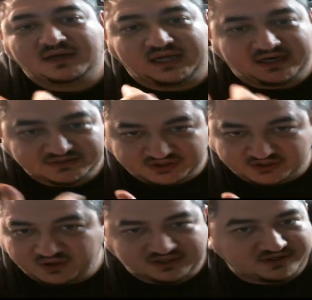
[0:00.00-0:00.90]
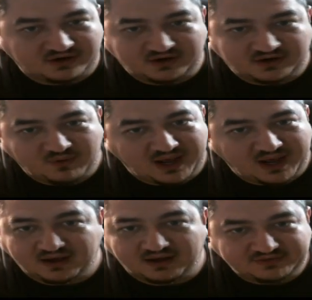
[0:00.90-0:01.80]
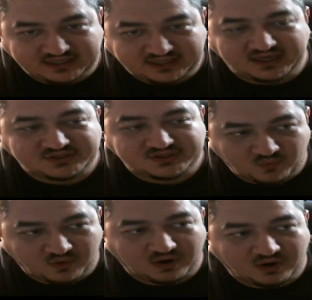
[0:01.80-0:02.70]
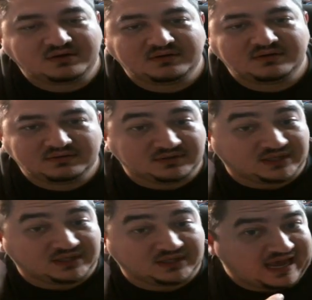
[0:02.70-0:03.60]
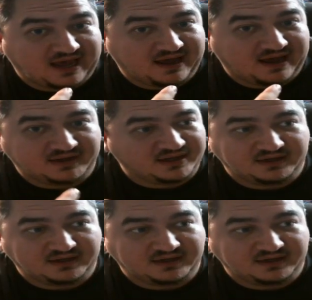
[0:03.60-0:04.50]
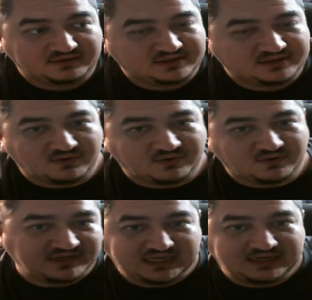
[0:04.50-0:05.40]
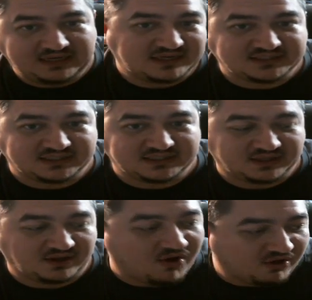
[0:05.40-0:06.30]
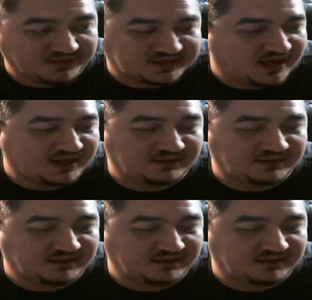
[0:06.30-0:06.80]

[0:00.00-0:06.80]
here's a quick, dirty way of getting it to work like I have, and then you don't have to keep messing with it all the time.